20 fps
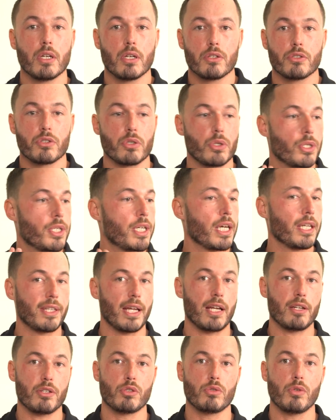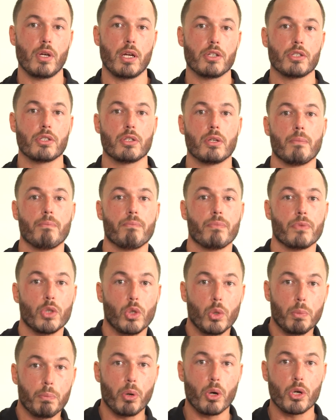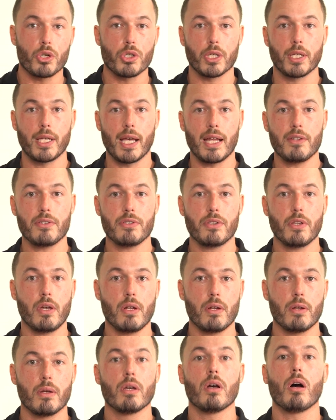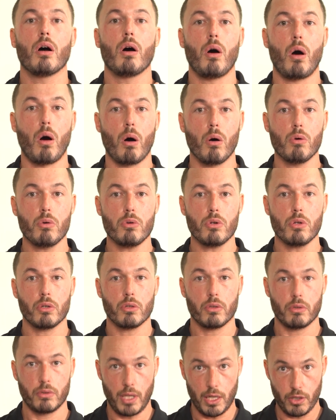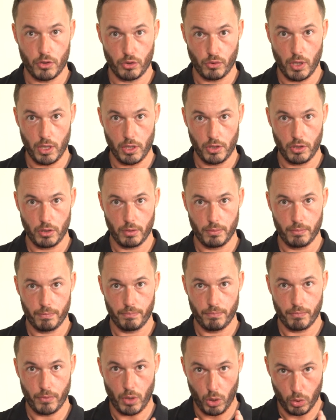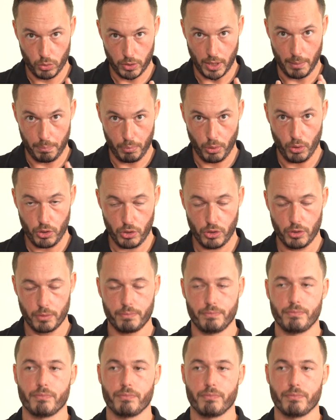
So you get that stretch, you push against it, hold that stretch, hold that push,